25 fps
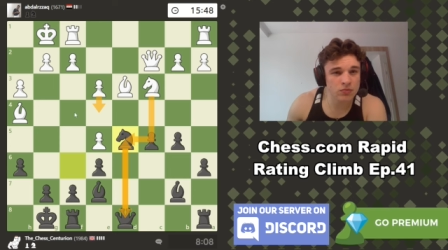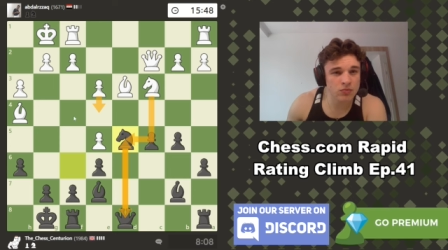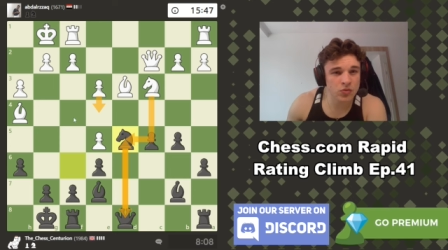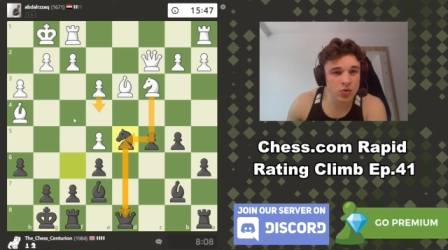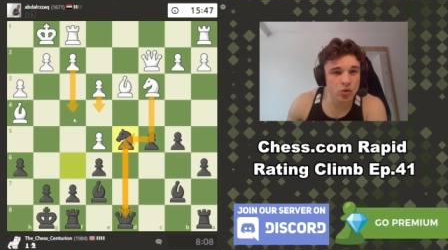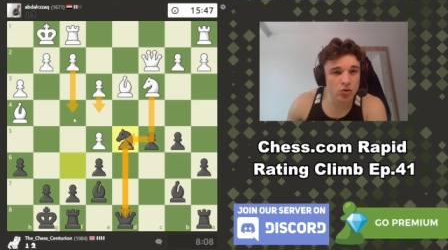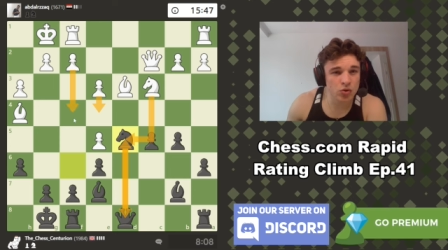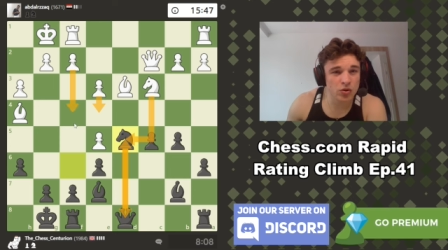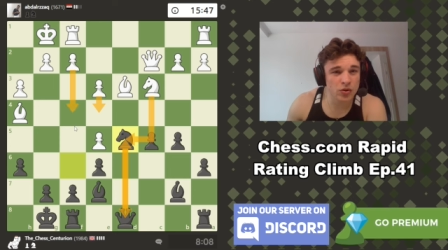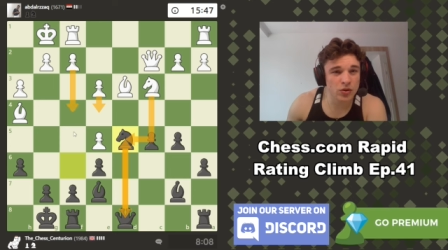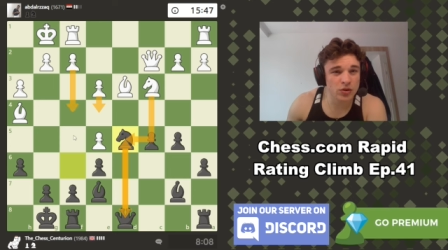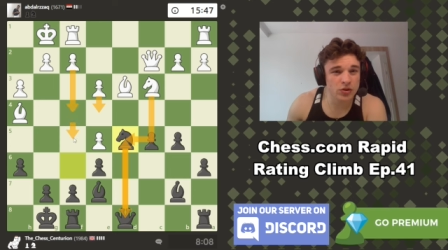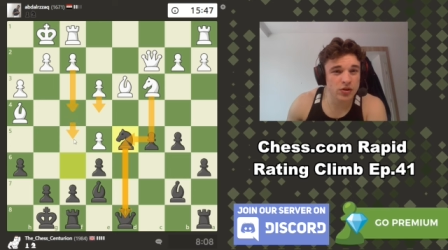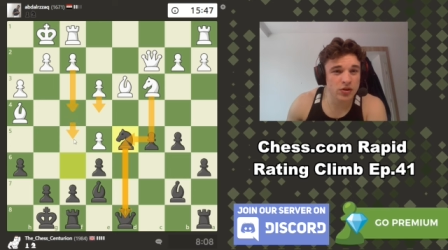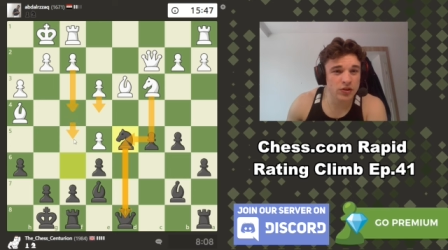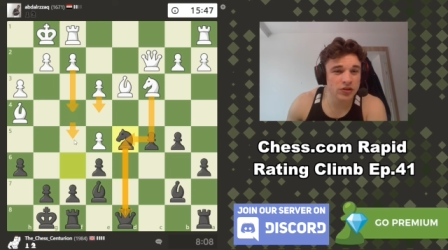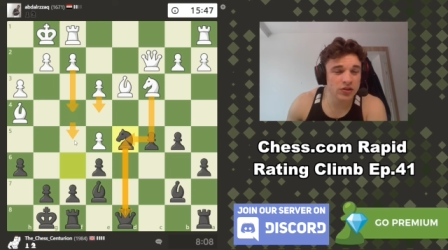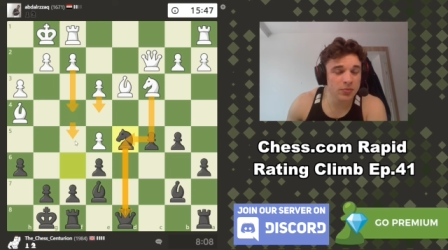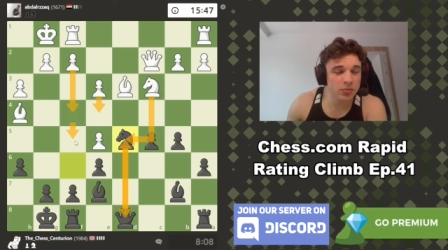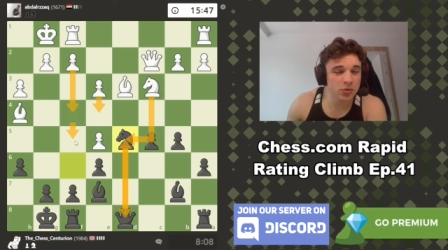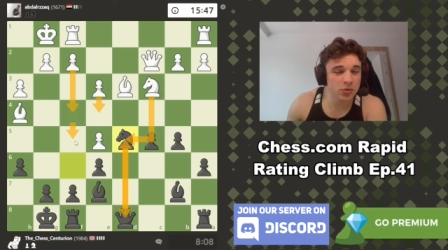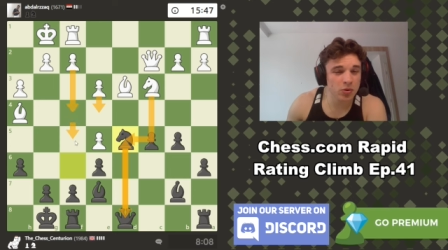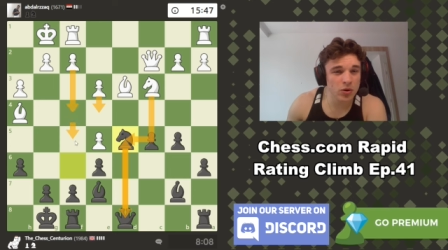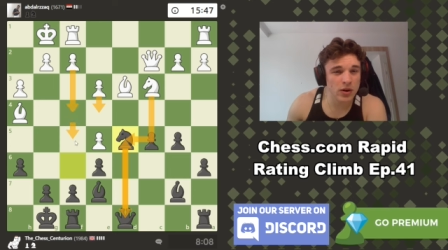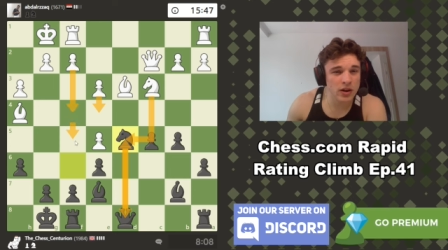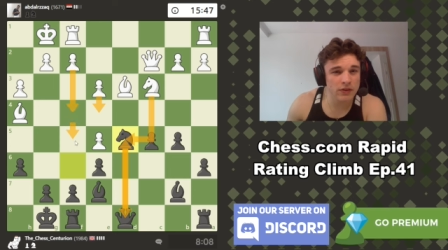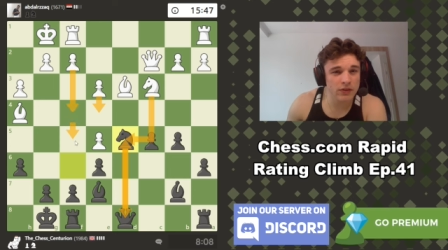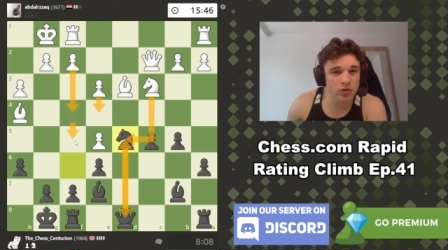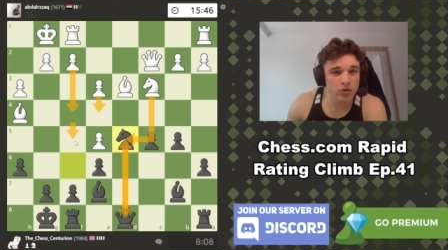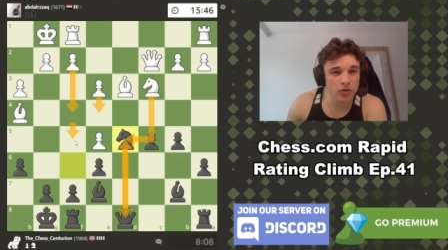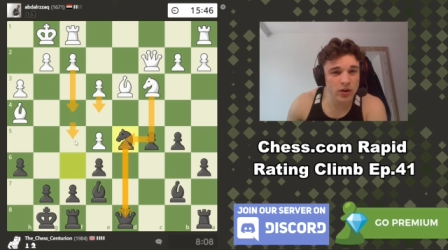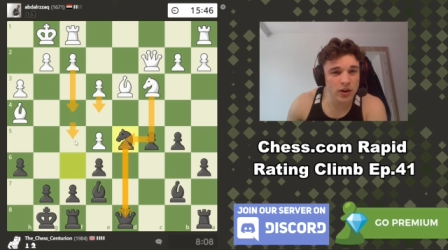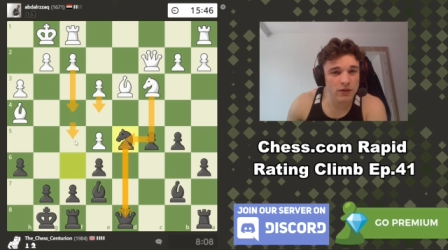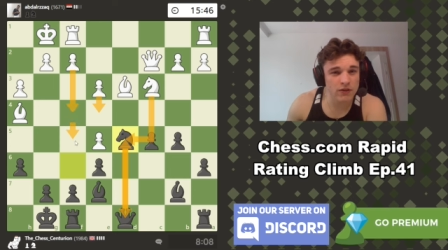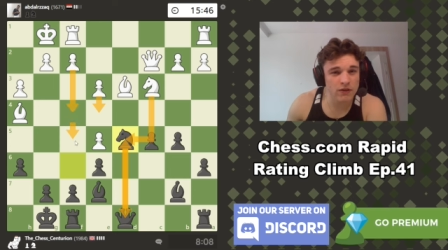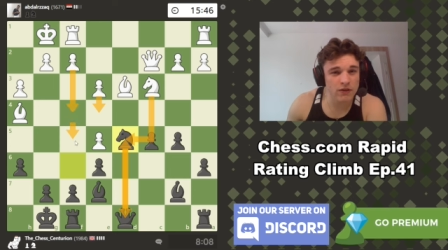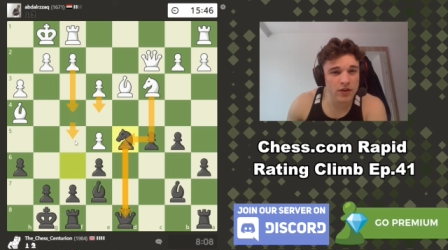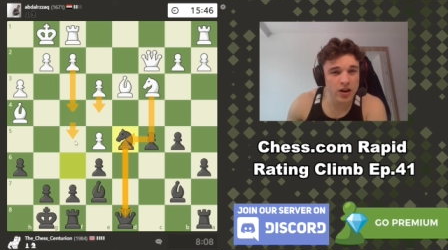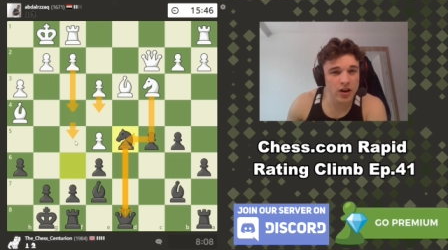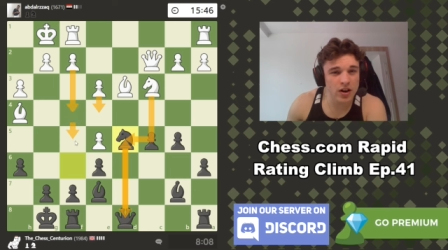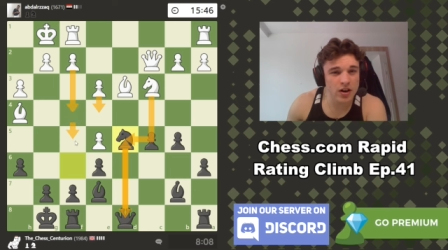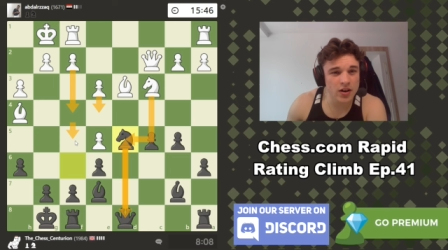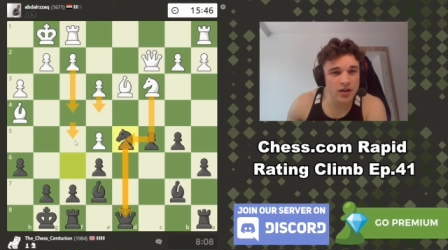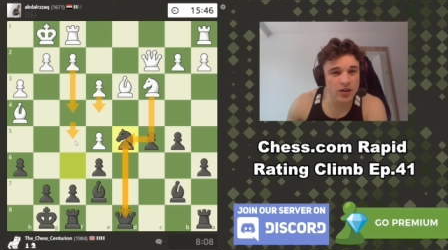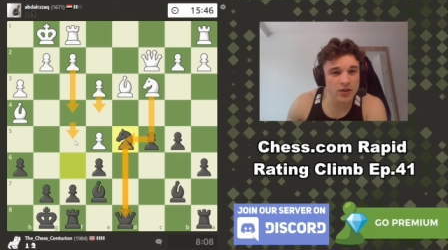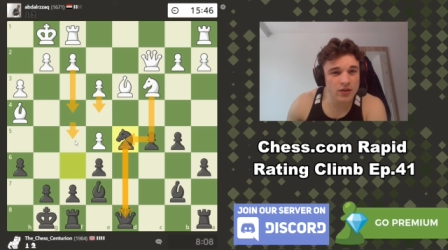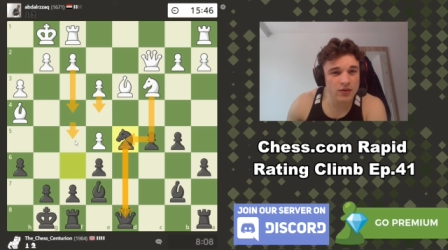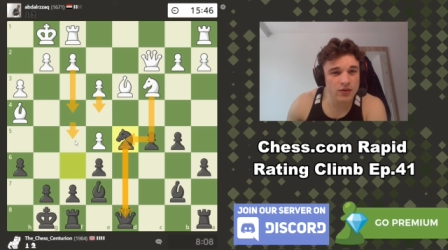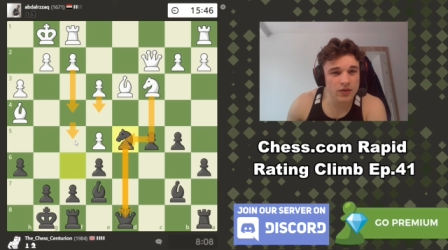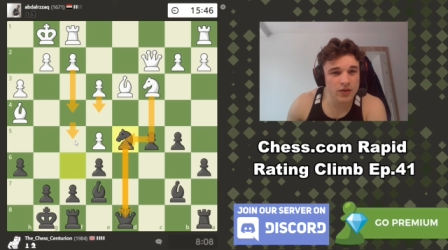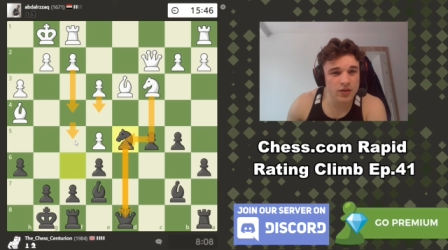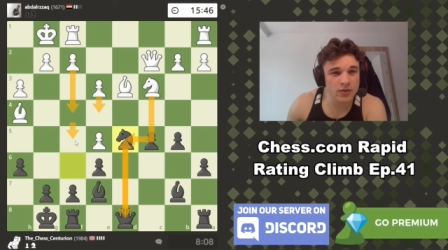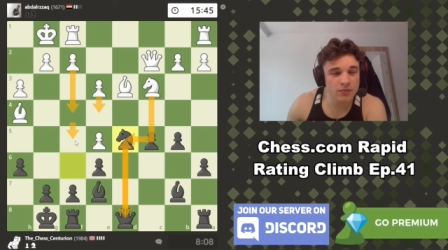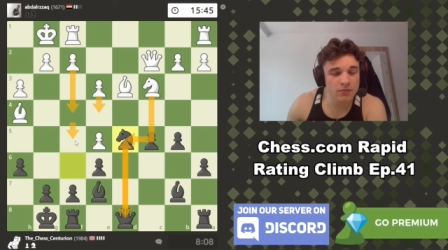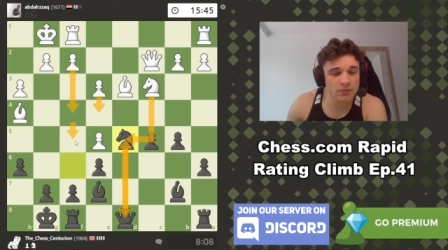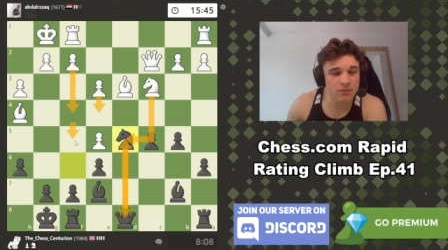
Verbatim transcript: Although it does support f four, f five